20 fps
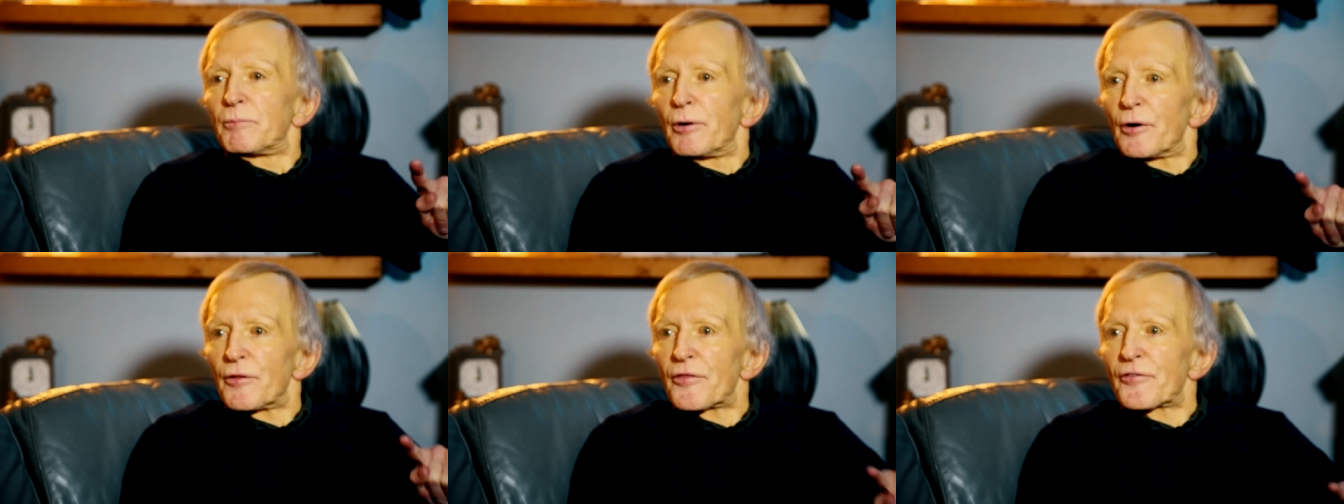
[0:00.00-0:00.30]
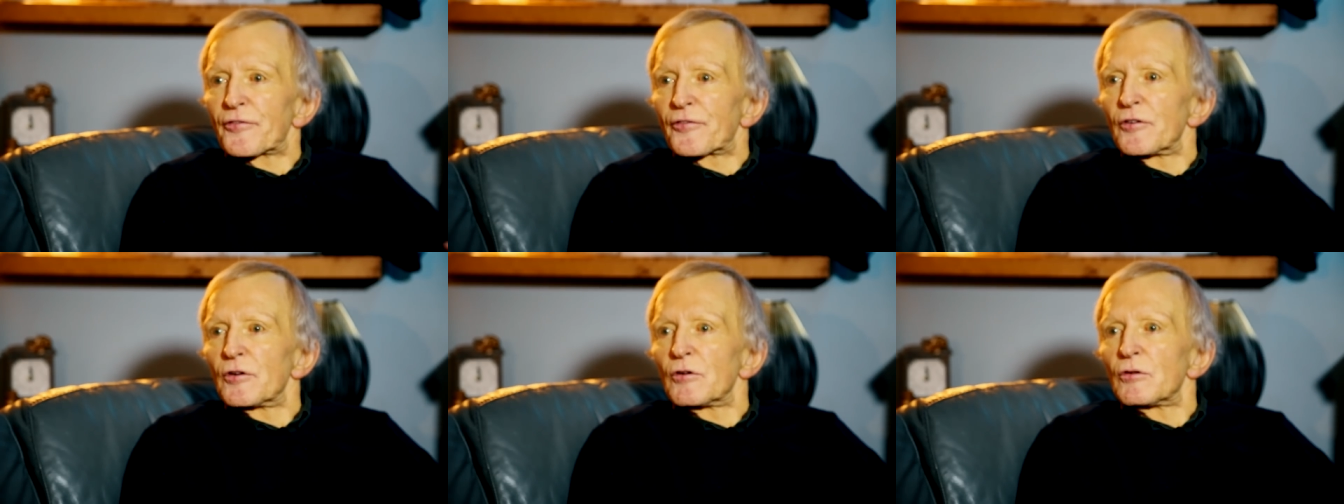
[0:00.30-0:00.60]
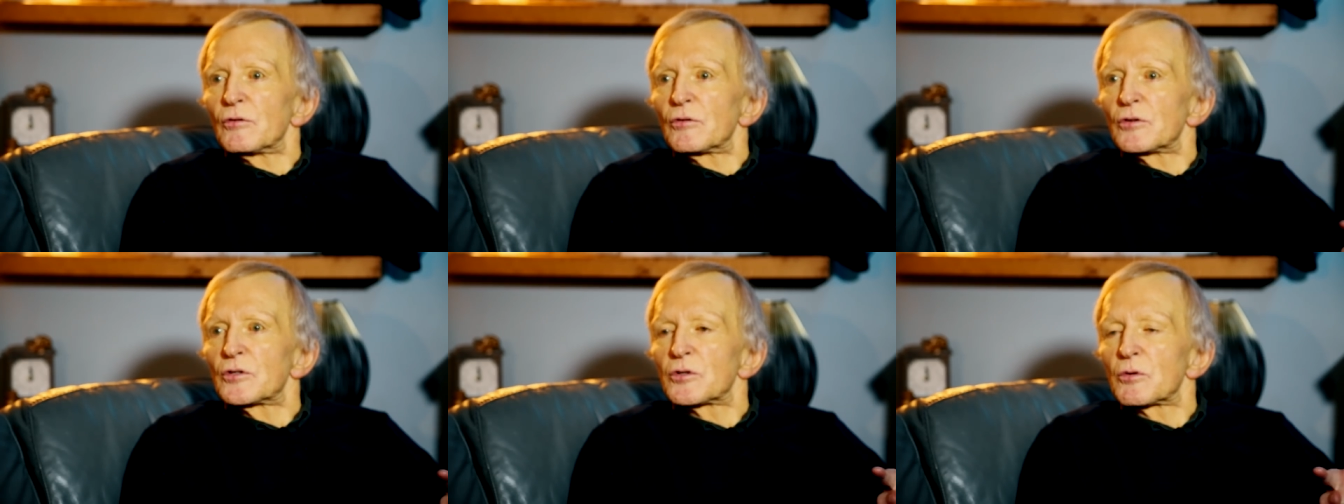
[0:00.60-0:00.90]
put
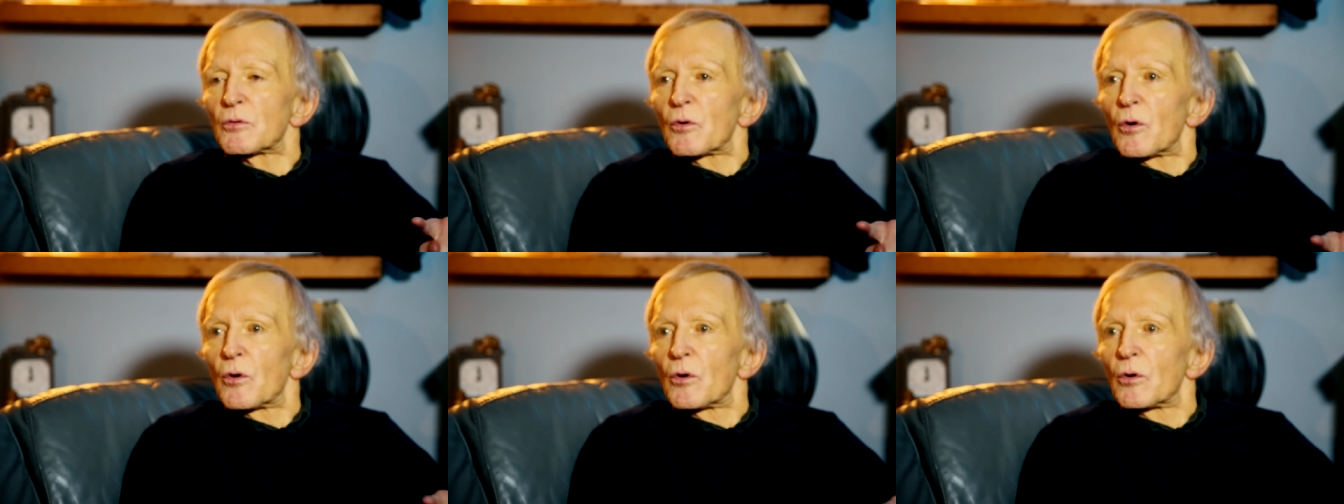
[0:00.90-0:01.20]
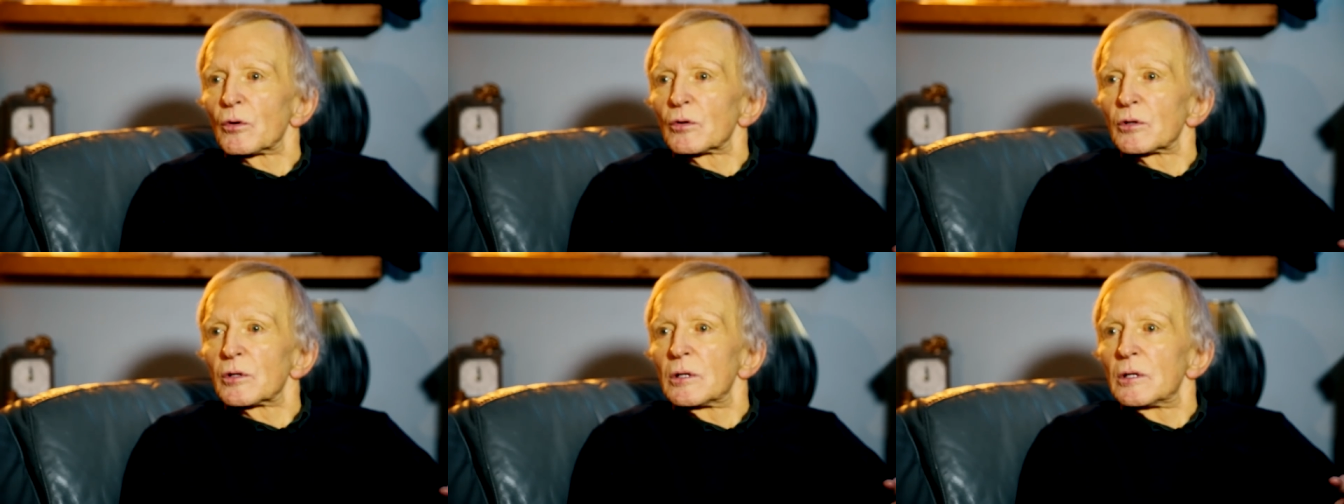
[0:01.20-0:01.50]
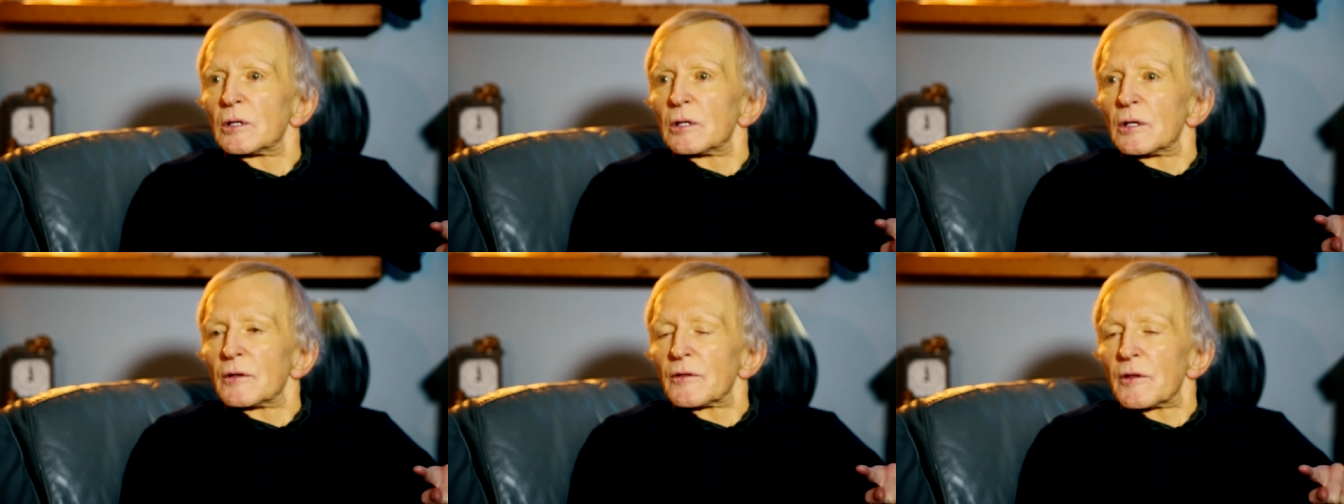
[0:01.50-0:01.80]
through to
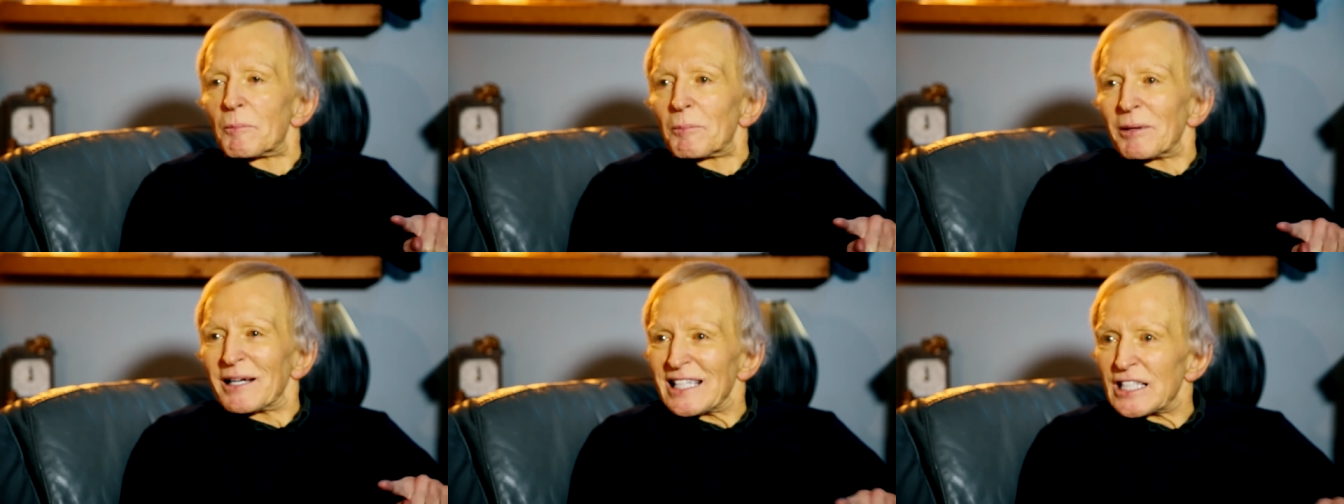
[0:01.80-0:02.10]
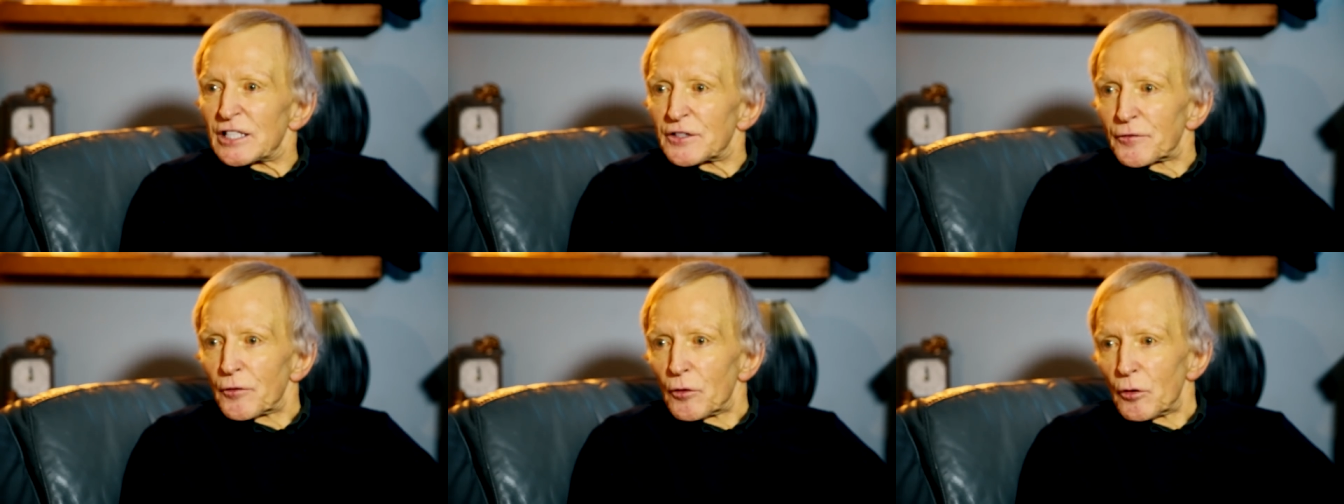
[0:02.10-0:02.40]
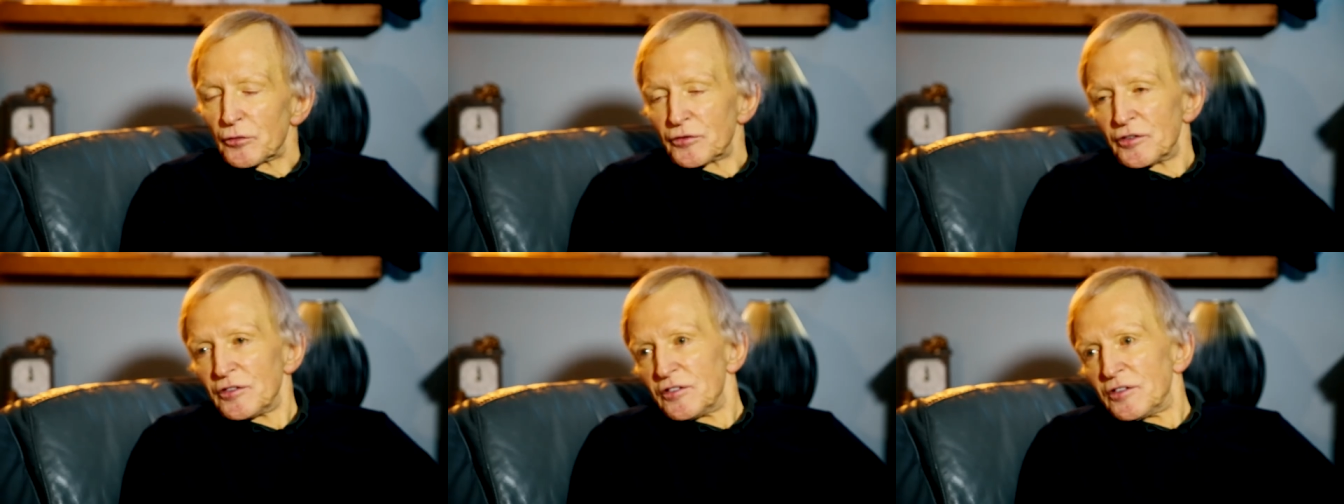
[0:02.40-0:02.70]
all the police
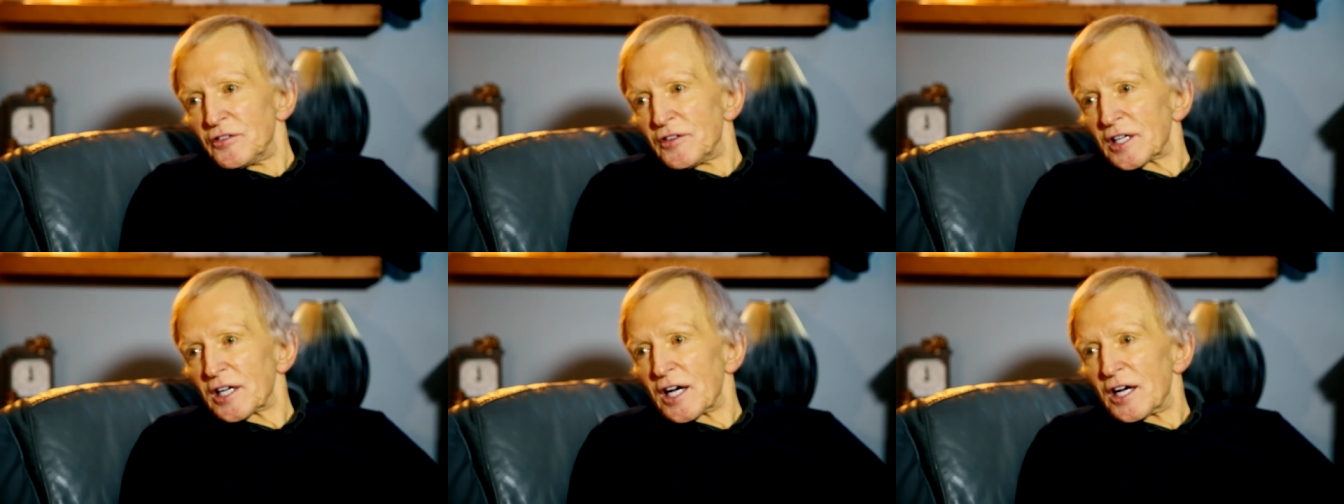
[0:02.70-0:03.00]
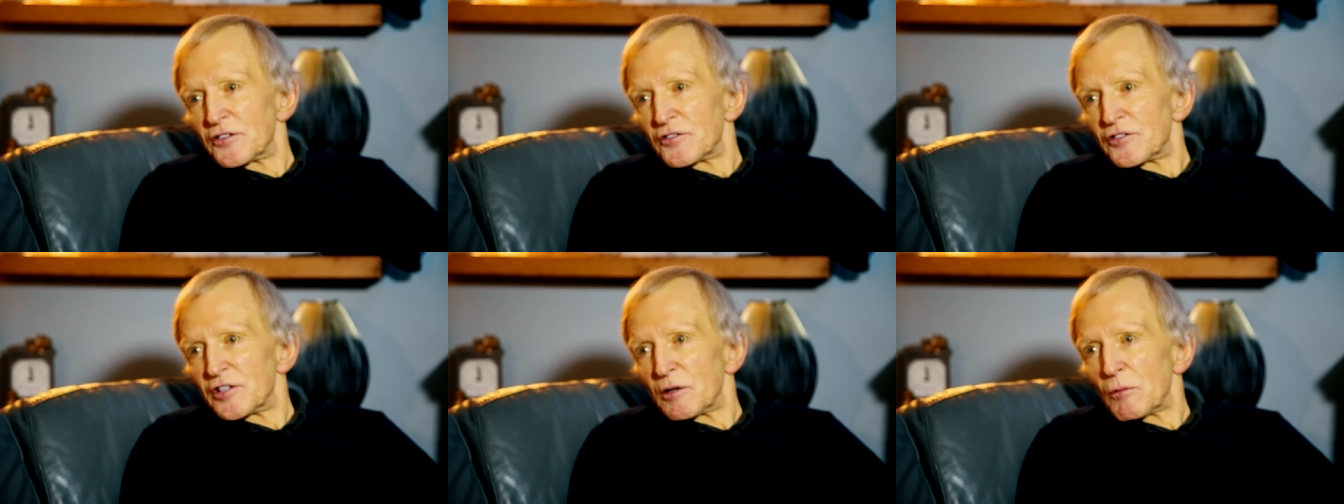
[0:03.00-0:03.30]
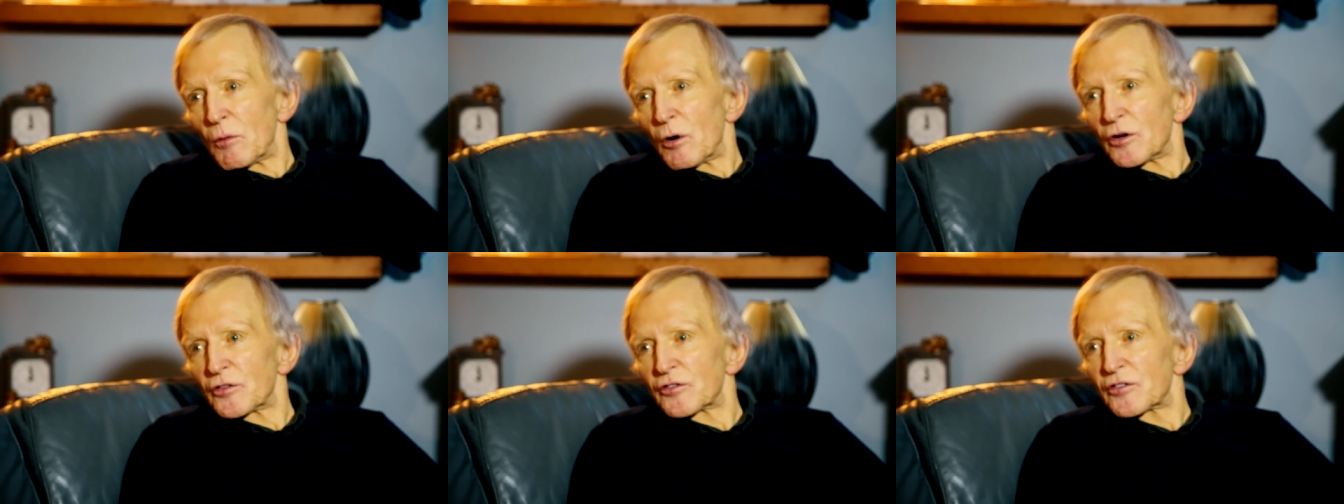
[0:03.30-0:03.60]
forces in the
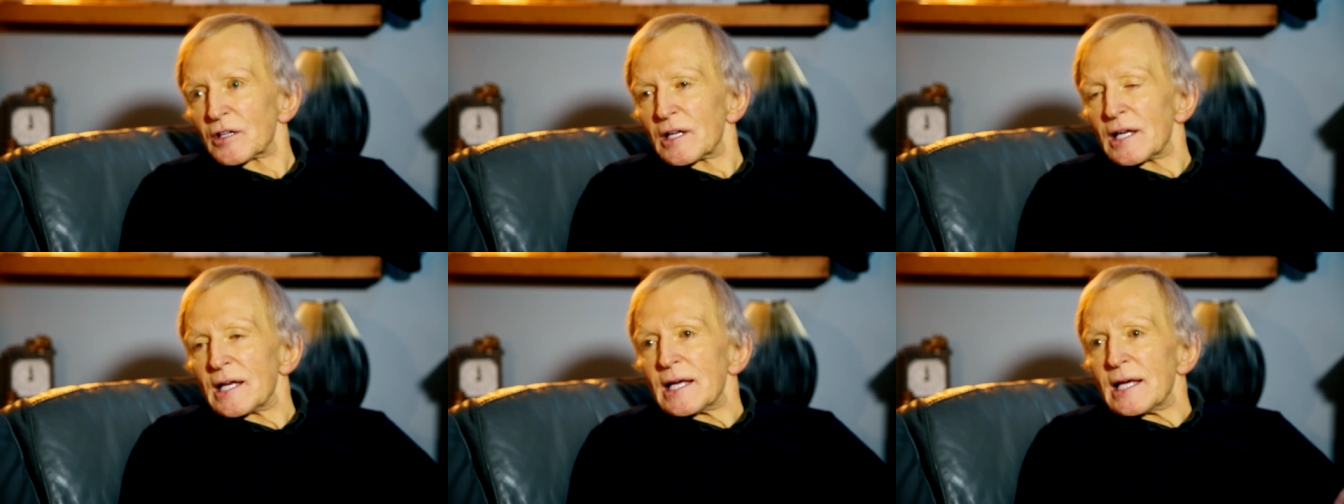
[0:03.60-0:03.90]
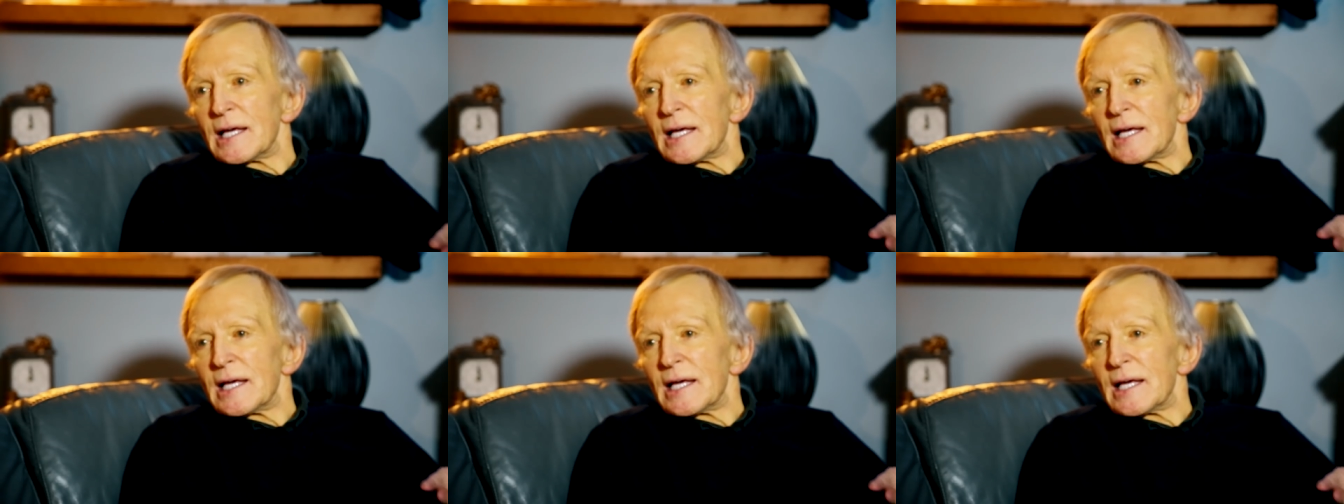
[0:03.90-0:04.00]
country was,